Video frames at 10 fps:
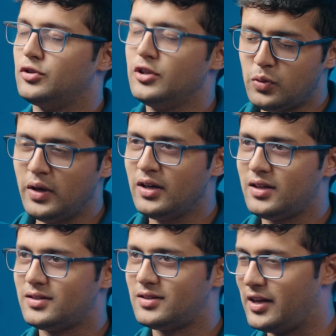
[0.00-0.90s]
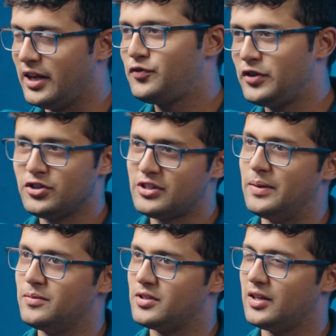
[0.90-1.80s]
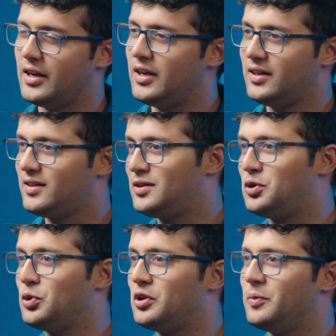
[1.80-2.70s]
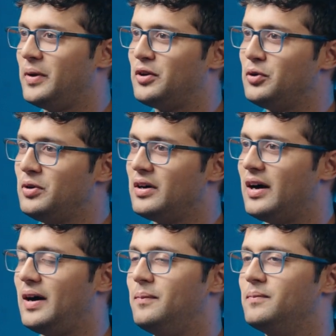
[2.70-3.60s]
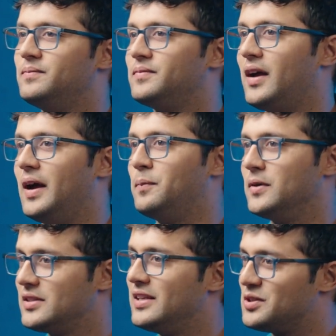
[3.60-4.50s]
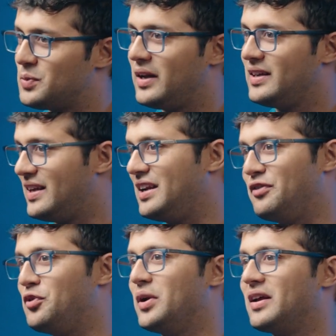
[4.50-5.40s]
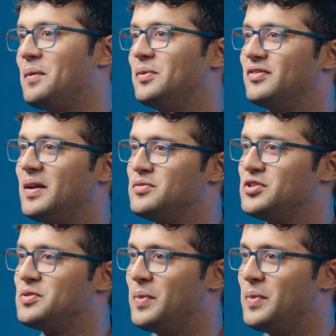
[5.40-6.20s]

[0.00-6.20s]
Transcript: this one, the next feature seems a little too good to be true. I personally as well did review it a couple of times just to